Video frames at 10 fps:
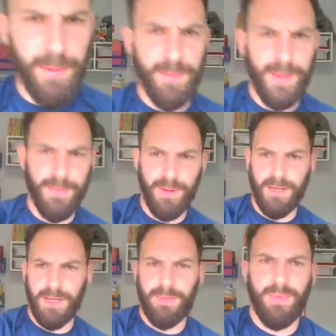of people are
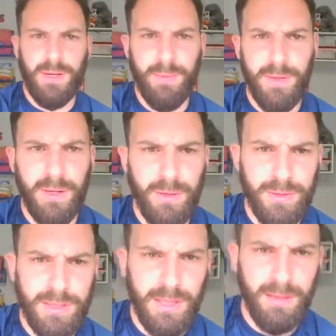here, but let me know who's
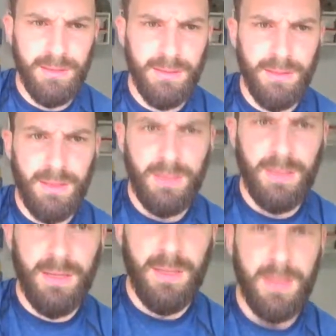here.
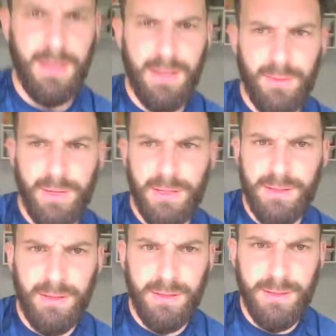And we'll get
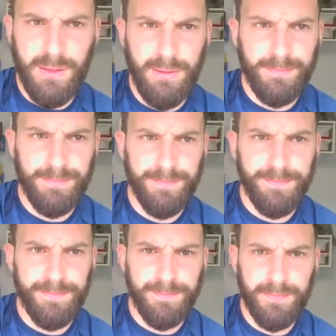started soon.
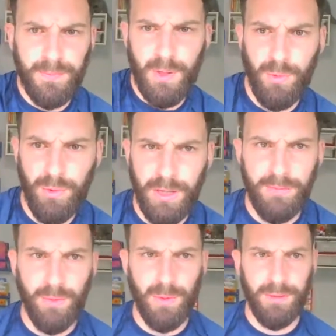Good morning,
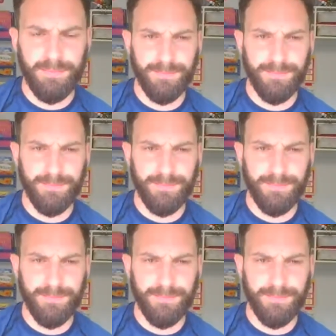everyone.